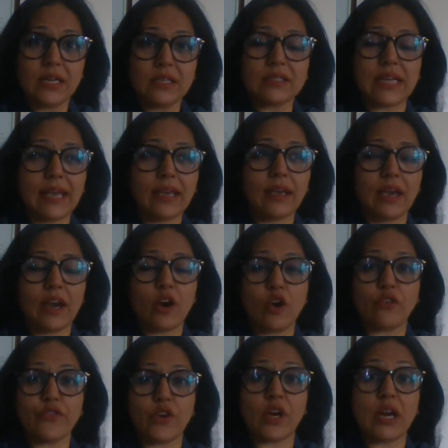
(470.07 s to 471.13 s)
take care
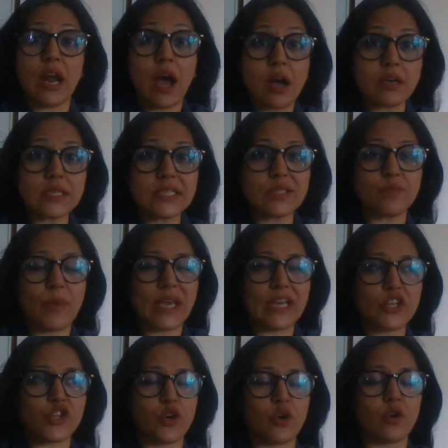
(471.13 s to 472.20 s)
of your lungs, make
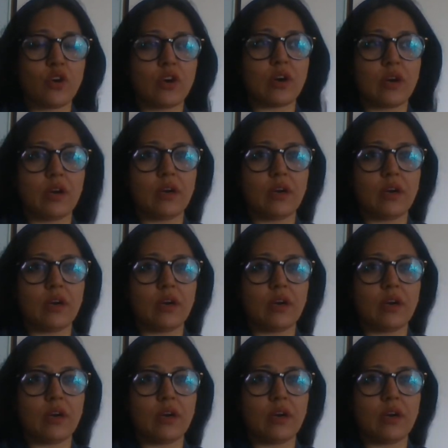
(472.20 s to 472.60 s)
sure